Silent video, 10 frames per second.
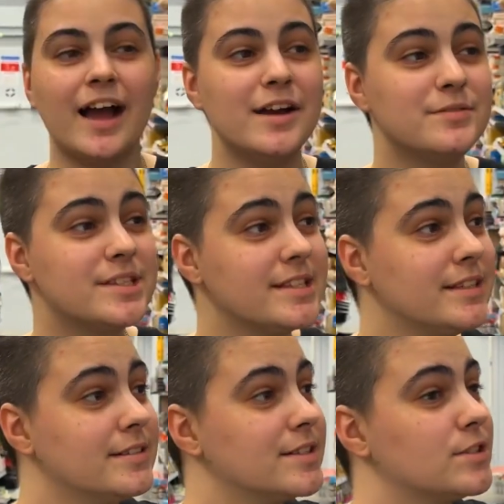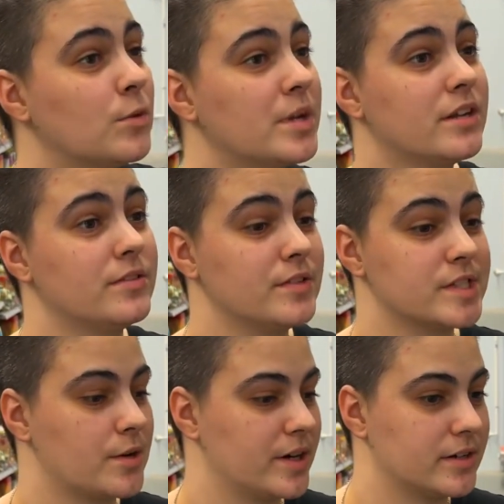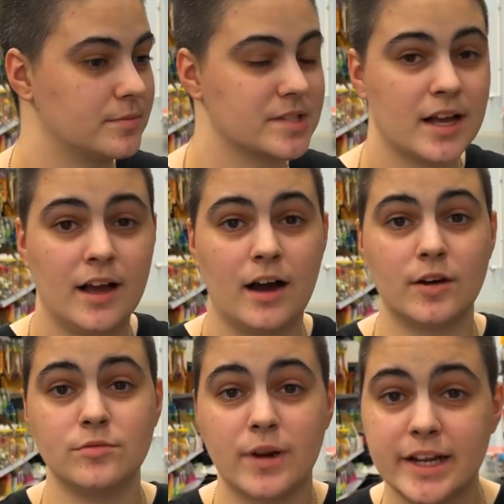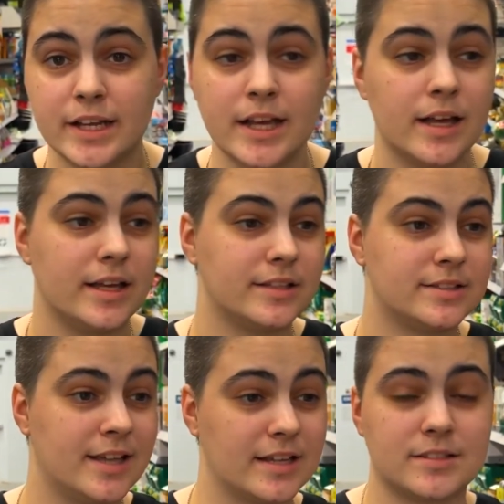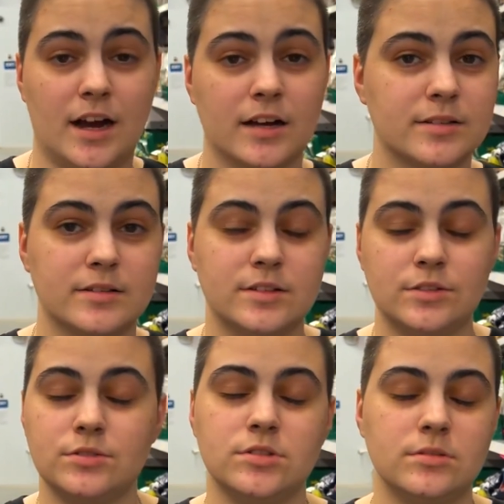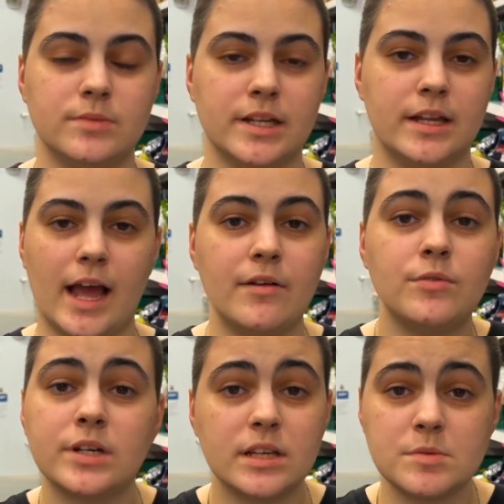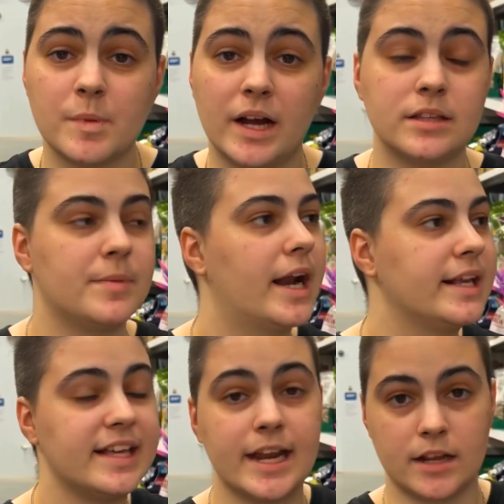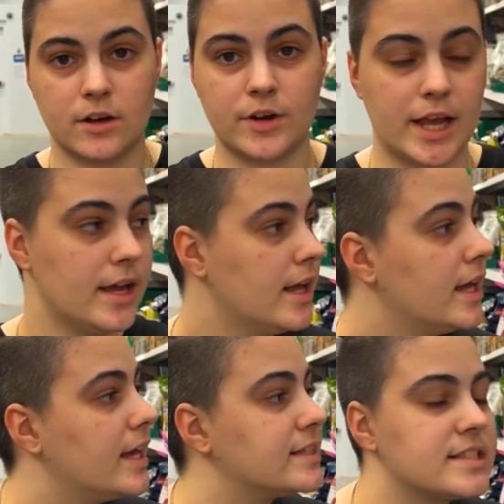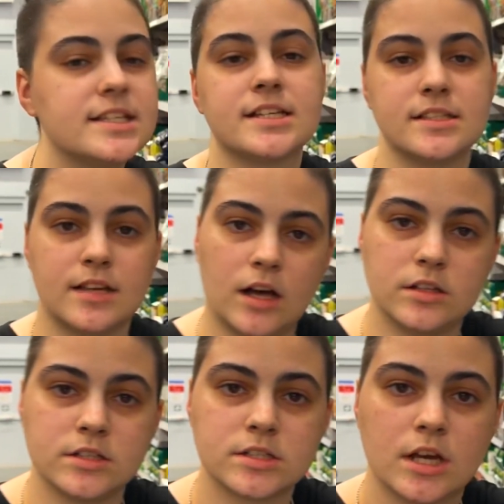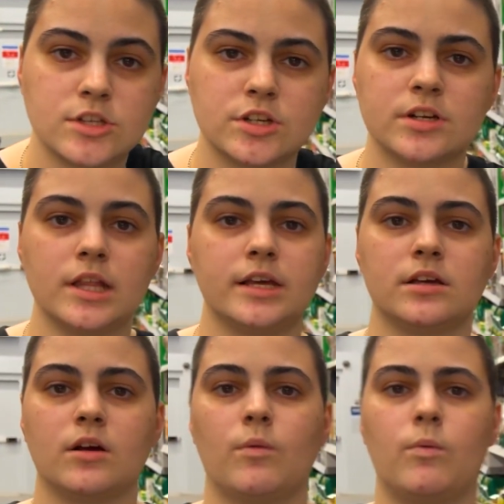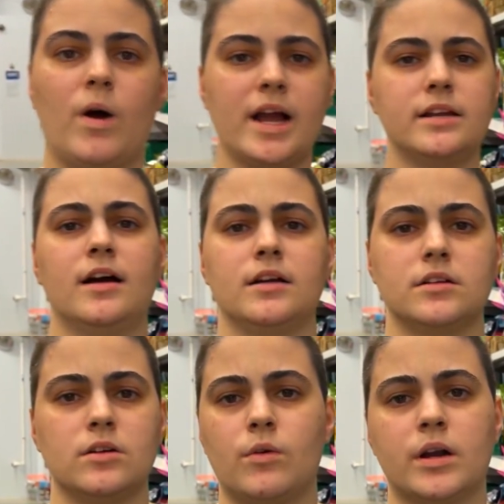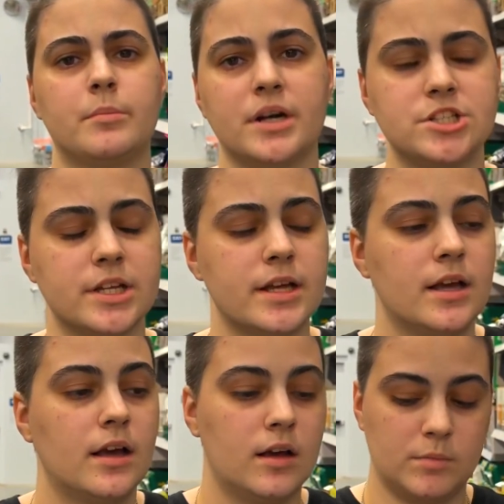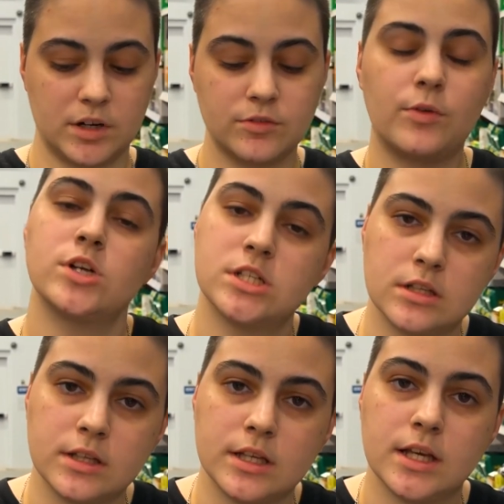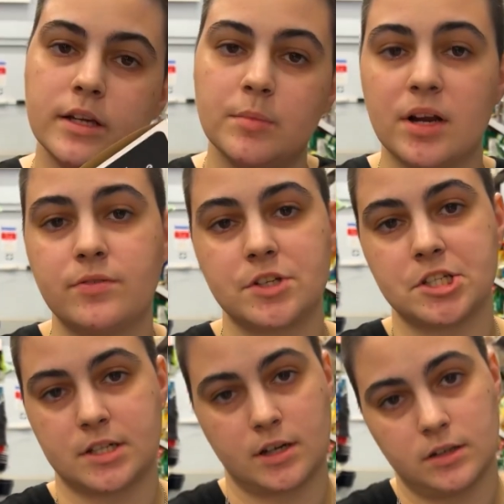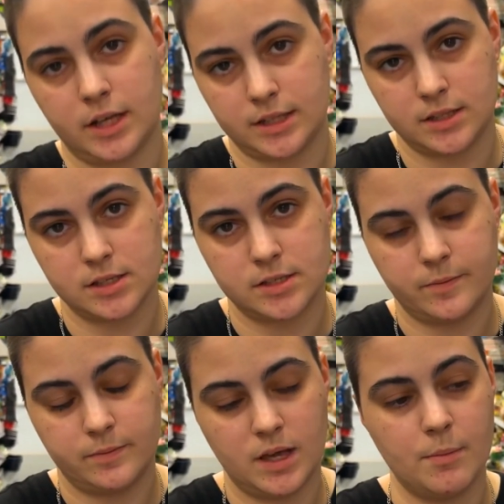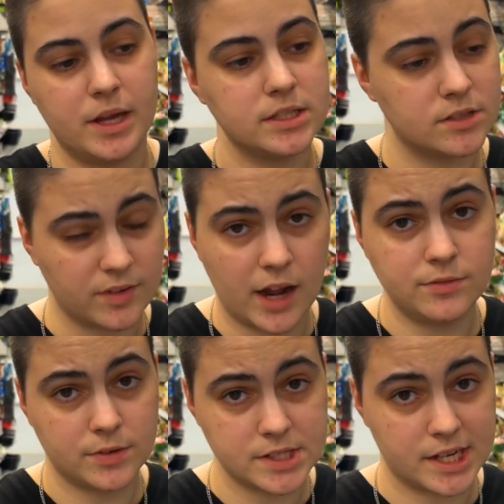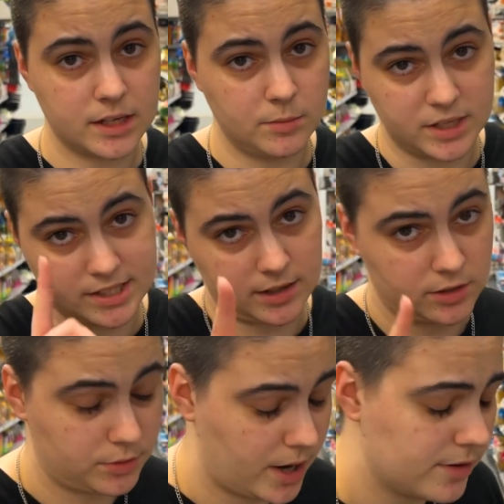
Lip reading: have seen so many of these aquariums on Reddit, TikTok, YouTube, and everyone keeps buying them, and I get it, okay? It's $6, so you're like, why not go on a budget? But unfortunately, Betta fish is not gonna like this. It might survive for a second, but it's not gonna thrive.